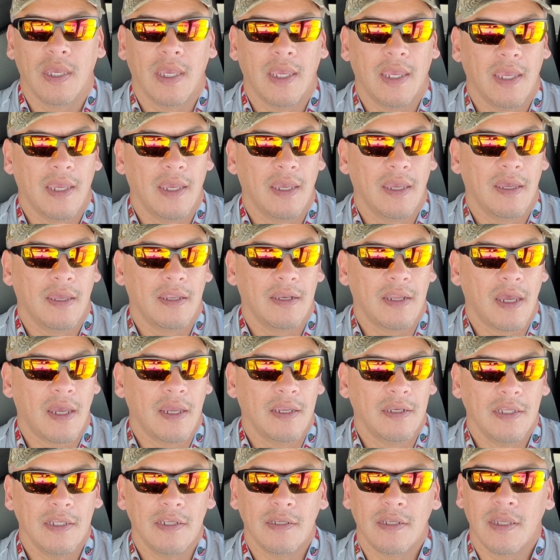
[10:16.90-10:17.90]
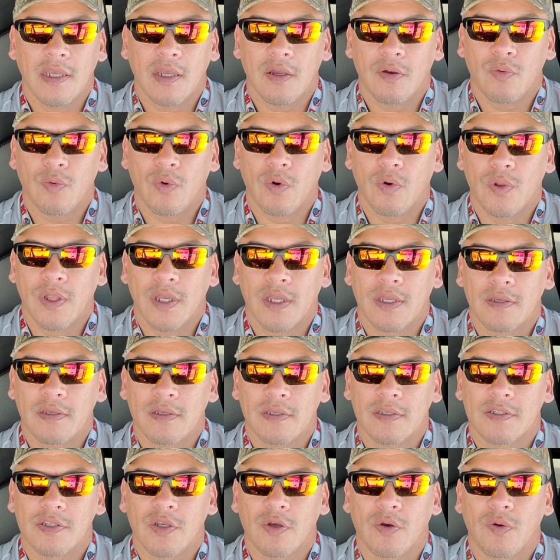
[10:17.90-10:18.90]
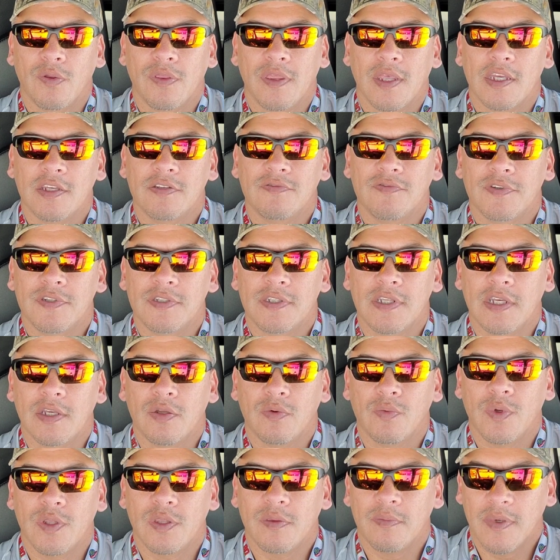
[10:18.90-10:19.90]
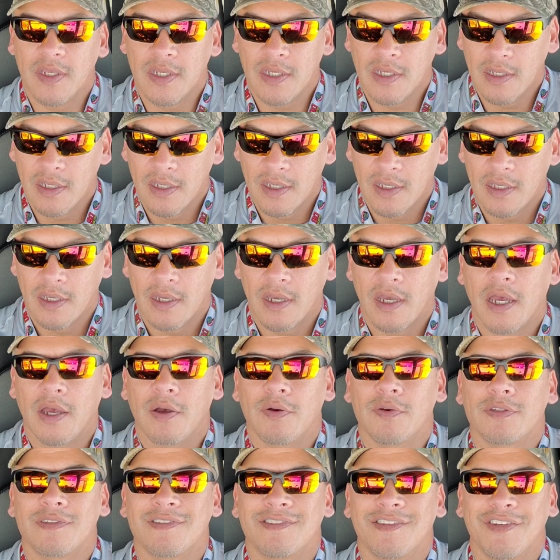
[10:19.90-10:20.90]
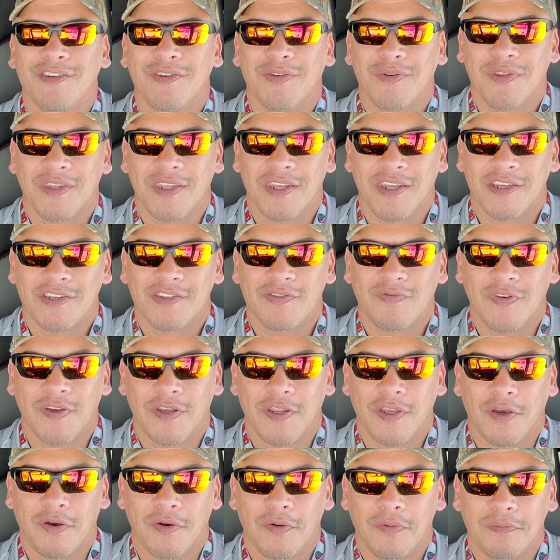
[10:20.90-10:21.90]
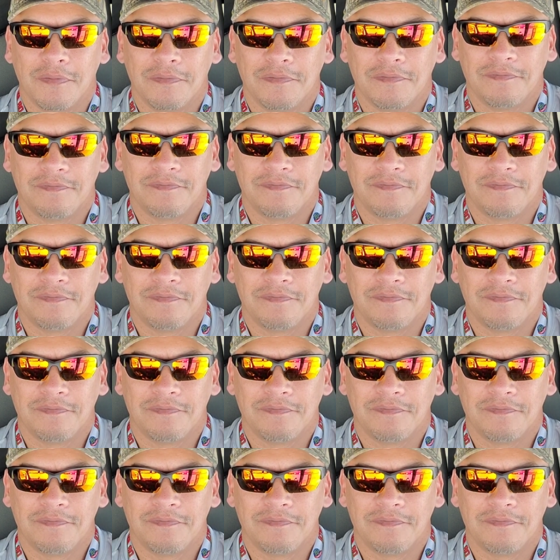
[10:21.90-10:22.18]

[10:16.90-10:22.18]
and I need to get rolling. So thanks for sticking with me. I will see you in the next video.